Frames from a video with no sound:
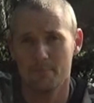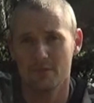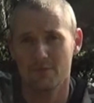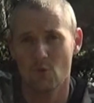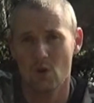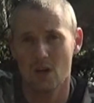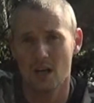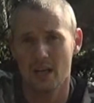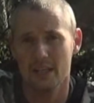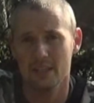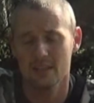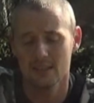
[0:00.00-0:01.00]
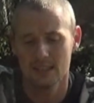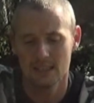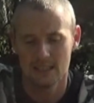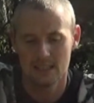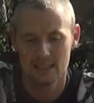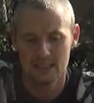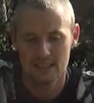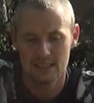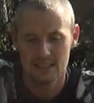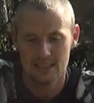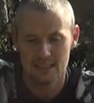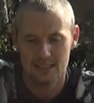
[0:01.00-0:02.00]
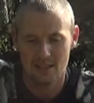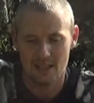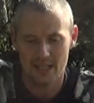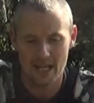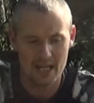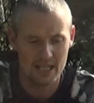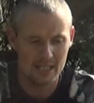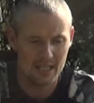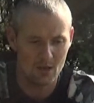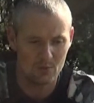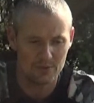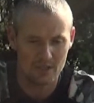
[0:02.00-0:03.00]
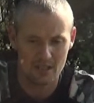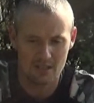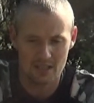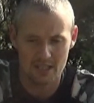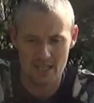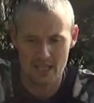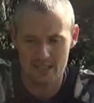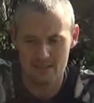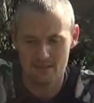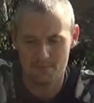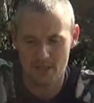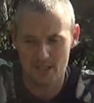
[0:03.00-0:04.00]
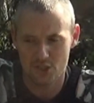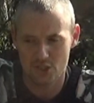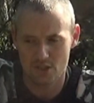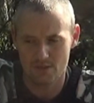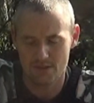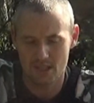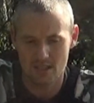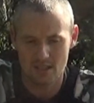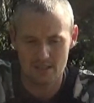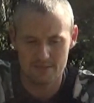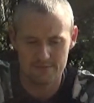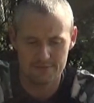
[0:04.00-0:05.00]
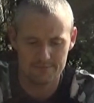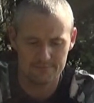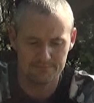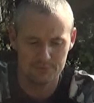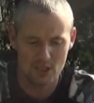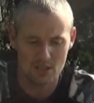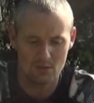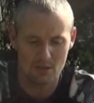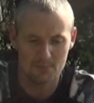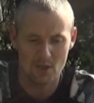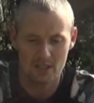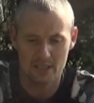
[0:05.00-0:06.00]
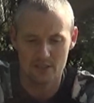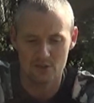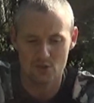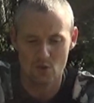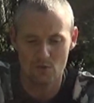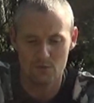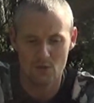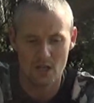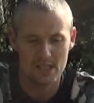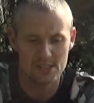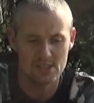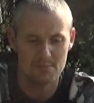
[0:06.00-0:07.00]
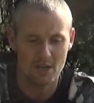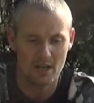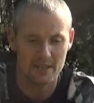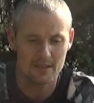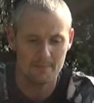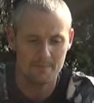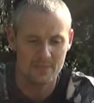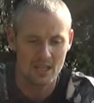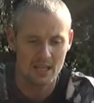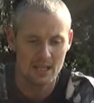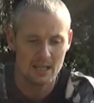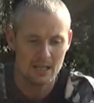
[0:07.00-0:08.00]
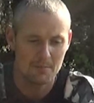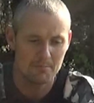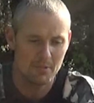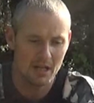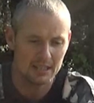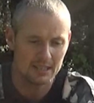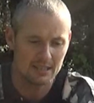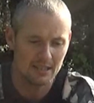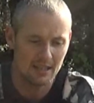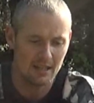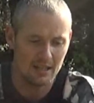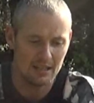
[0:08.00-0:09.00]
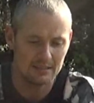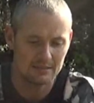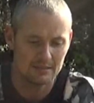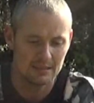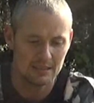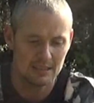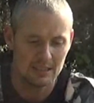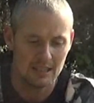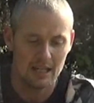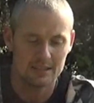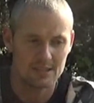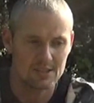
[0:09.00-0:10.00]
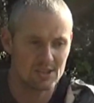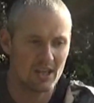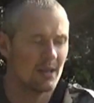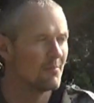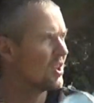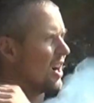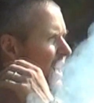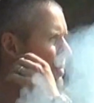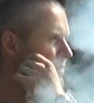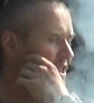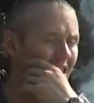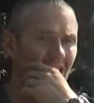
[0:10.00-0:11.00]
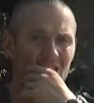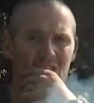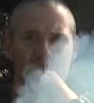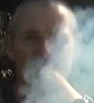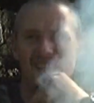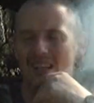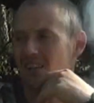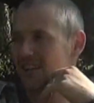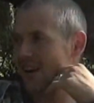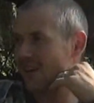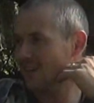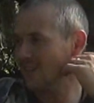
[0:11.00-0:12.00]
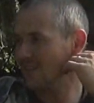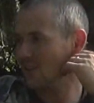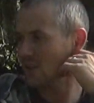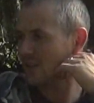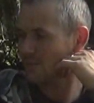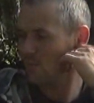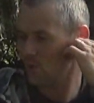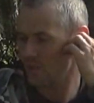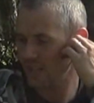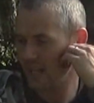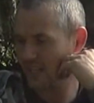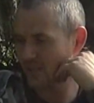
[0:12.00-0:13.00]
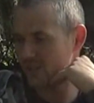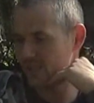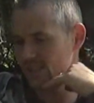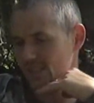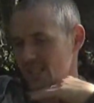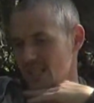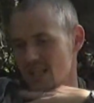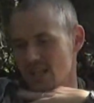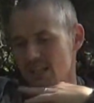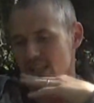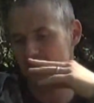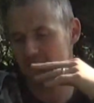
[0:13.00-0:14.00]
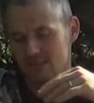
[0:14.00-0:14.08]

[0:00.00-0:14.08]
before I I headed out there again to make sure that I'm not getting drove crazy by them. But at the same time, conditions here are a little more dangerous than I